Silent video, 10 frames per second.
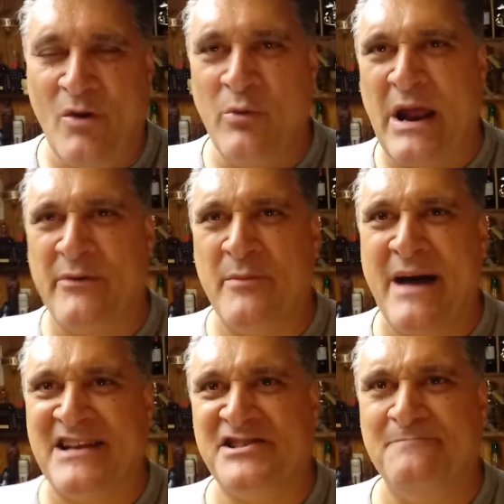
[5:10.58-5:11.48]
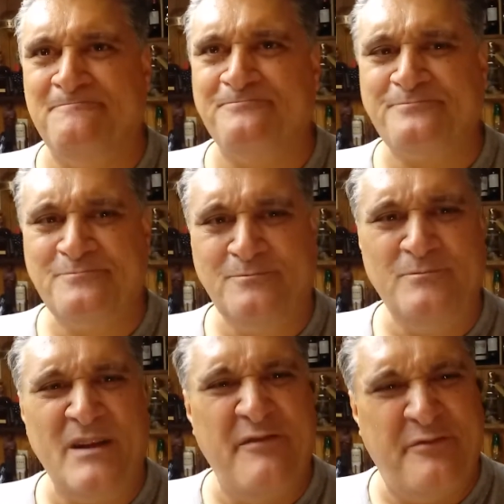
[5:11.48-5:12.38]
what I would imagine,
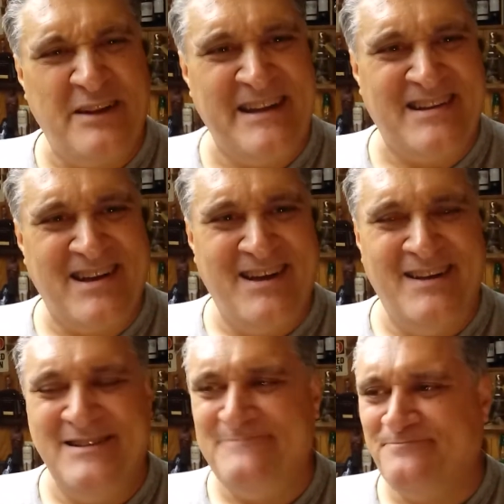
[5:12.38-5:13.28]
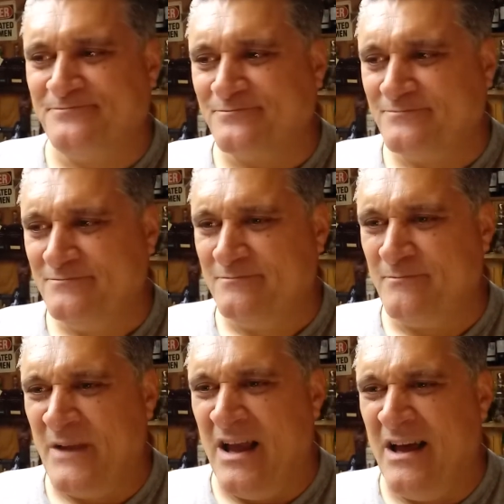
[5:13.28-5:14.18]
flint,
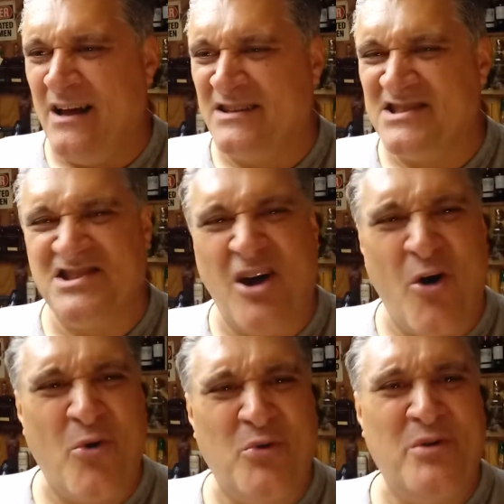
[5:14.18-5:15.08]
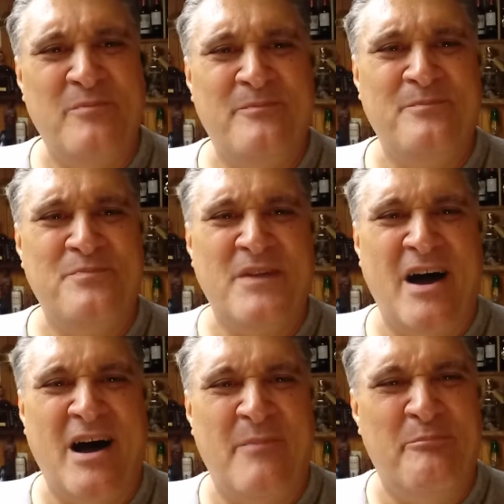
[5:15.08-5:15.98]
uh, stone,
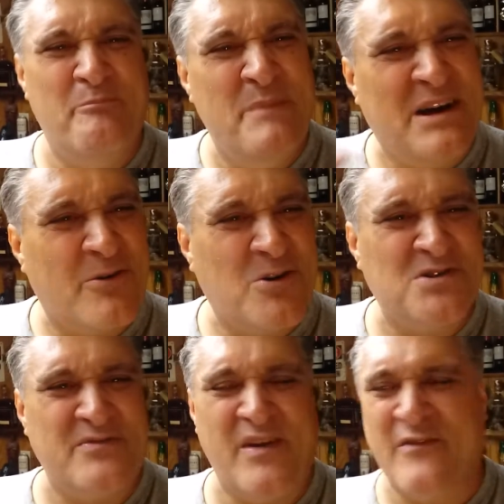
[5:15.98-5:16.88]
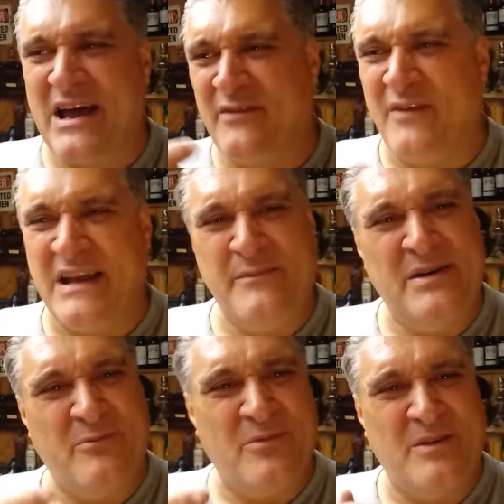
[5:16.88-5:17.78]
uh, minerals. If you ever had a
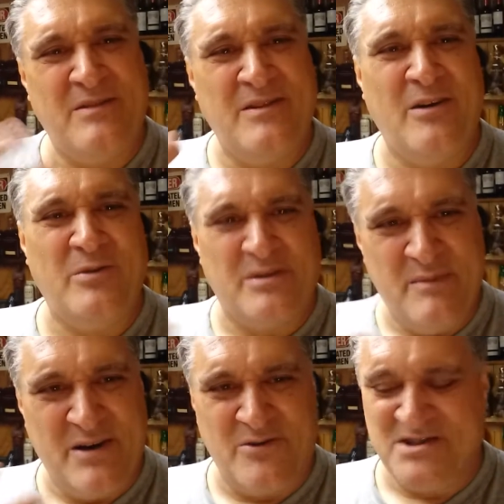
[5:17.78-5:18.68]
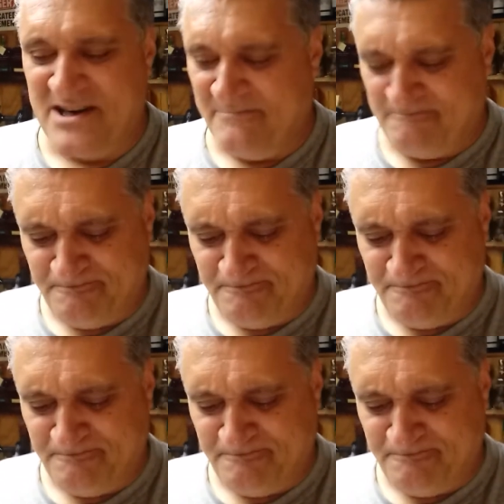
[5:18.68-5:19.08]
vitamin, uh, you know, with the minerals in it,